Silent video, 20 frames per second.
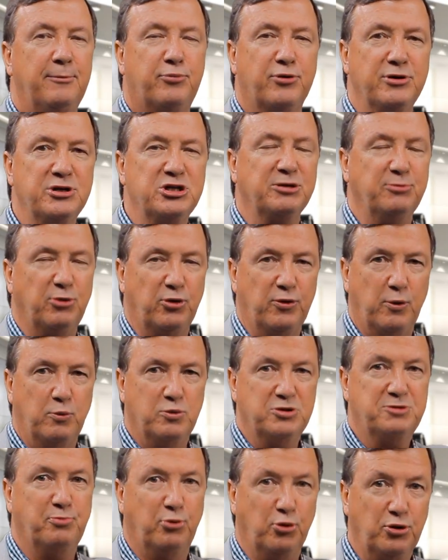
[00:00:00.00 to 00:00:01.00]
principle
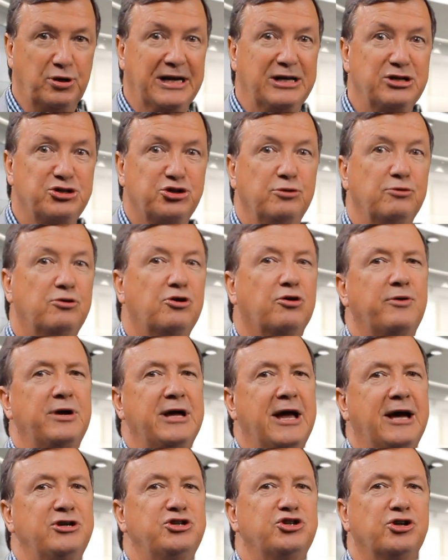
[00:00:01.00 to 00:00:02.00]
that was put into
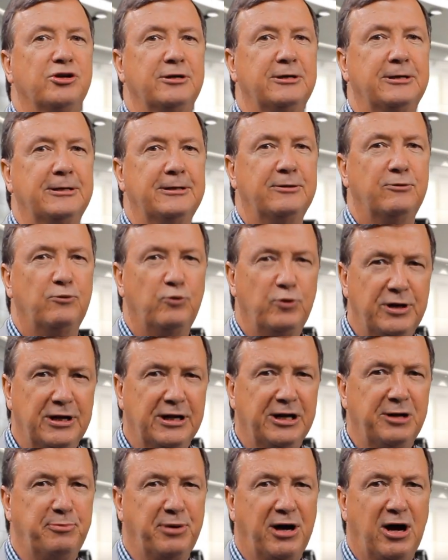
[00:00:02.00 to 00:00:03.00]
creation.
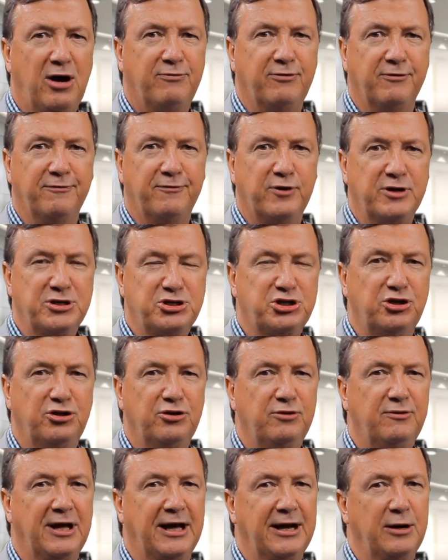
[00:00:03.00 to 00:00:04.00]
Really powerful for us to
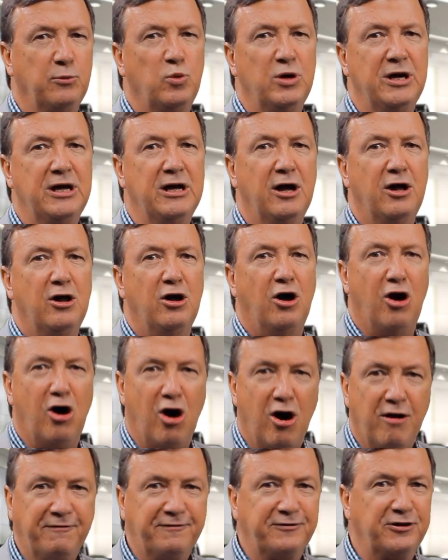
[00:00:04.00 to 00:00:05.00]
do that. And we
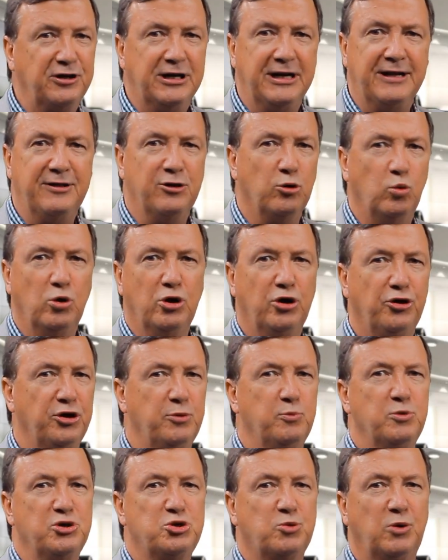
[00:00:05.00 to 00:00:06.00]
often, in the world
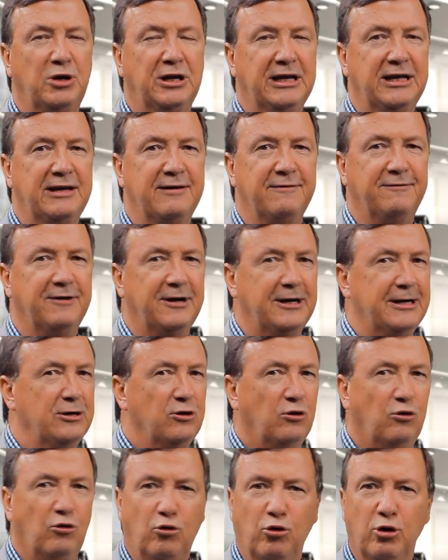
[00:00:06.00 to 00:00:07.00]
in which we live,
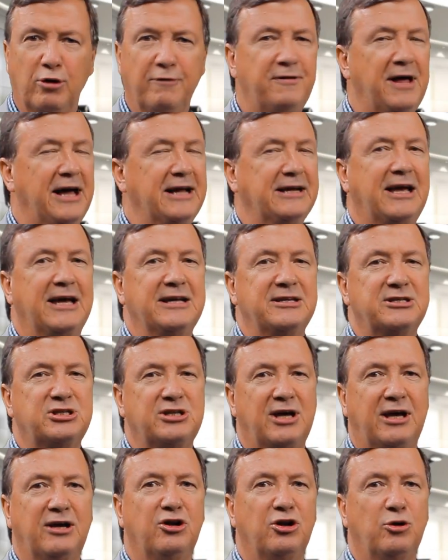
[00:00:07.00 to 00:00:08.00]
all of that gets
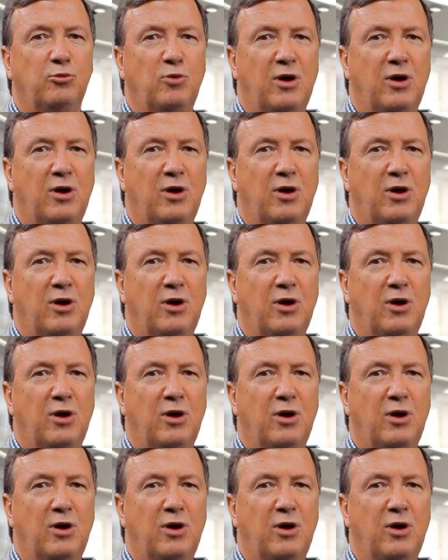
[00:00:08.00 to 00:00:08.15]
taken